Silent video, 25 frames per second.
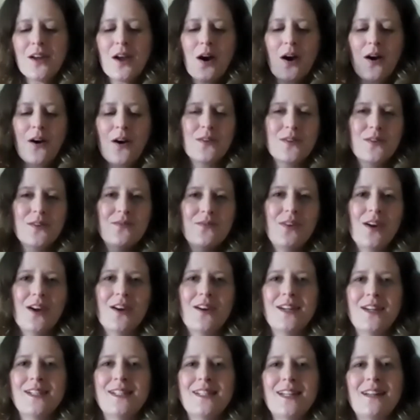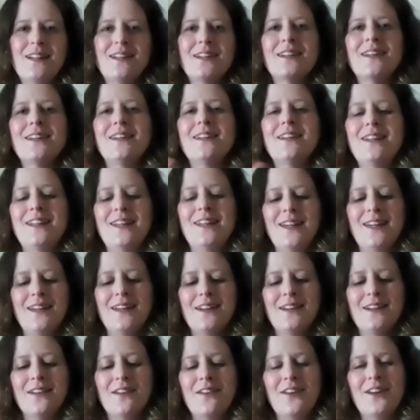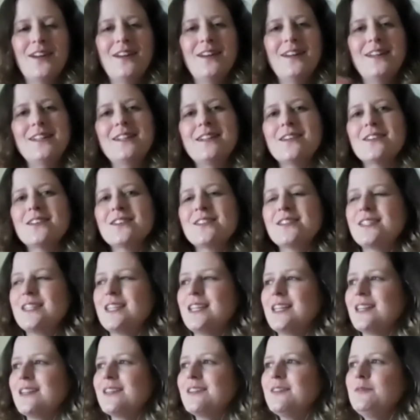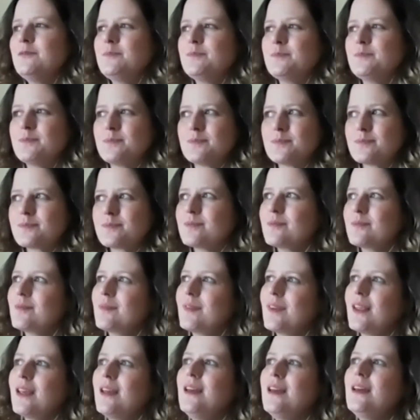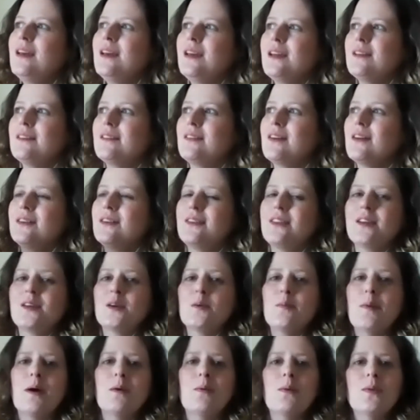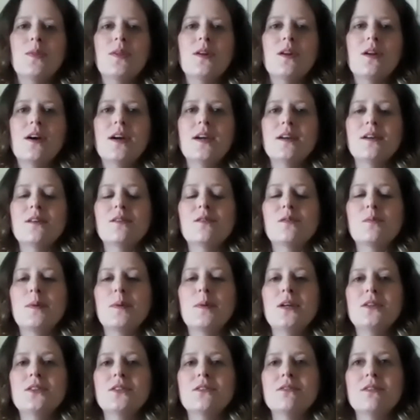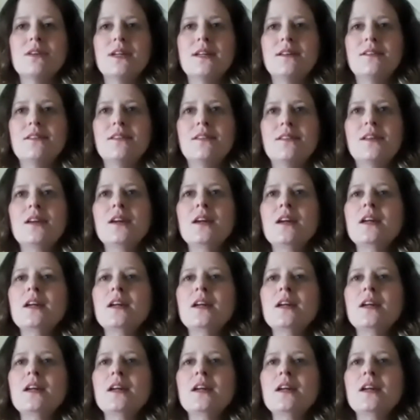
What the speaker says: after very delicately and lightly dusting, is that I think about what the light exposure is.